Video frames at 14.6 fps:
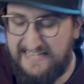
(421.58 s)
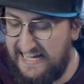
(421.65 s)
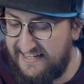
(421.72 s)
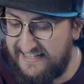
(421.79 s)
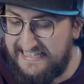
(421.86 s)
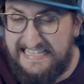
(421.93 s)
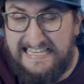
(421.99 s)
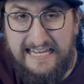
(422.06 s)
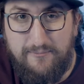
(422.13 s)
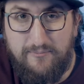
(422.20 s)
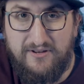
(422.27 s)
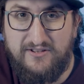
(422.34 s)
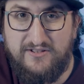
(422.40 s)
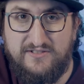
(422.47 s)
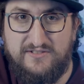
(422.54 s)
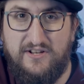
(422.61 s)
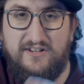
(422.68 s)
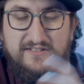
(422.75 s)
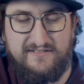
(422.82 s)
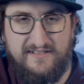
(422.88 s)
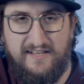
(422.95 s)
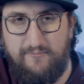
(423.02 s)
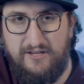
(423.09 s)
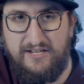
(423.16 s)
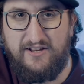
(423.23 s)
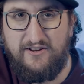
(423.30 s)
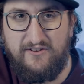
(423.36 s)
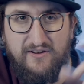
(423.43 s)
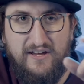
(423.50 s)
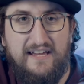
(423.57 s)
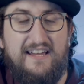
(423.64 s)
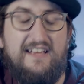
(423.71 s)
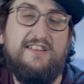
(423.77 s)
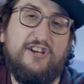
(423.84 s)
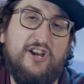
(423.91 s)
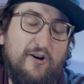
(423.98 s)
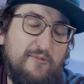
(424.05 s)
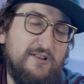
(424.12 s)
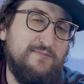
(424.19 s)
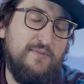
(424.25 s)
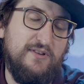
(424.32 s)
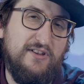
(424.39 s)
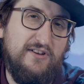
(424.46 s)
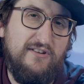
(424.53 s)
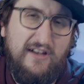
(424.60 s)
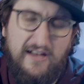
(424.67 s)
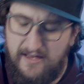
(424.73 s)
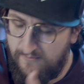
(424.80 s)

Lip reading: how to deepen your songs, let me know in the comments below.